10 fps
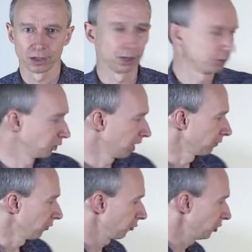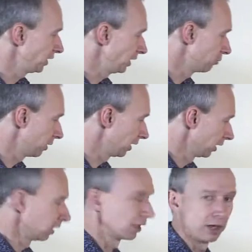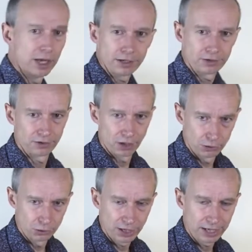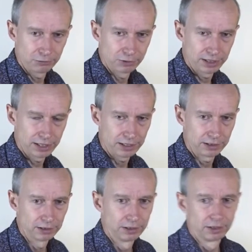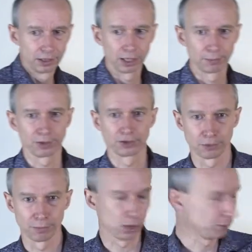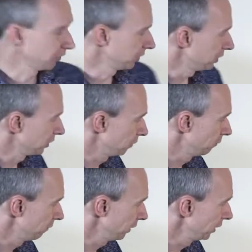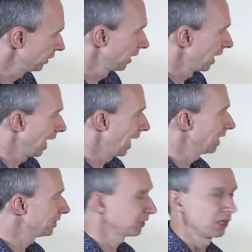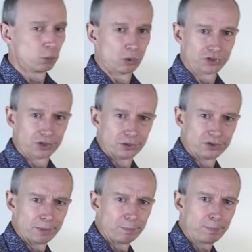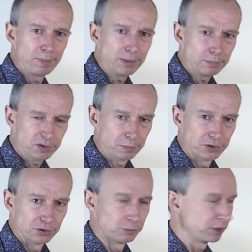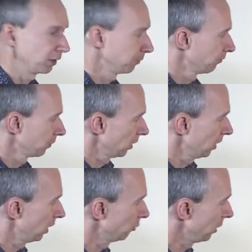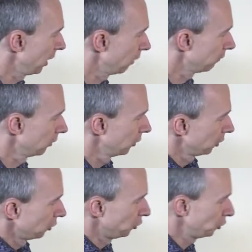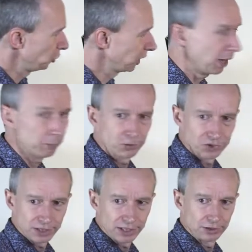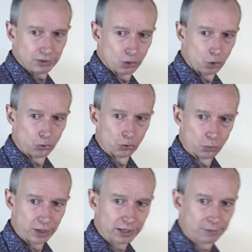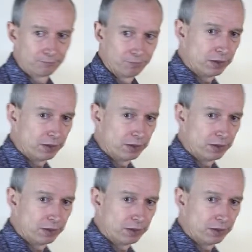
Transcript: You could have a 3D rig like the Hurricane rig here. At the moment, this is configured as what's known as a beam splitter rig. And we have two cameras here on the rig.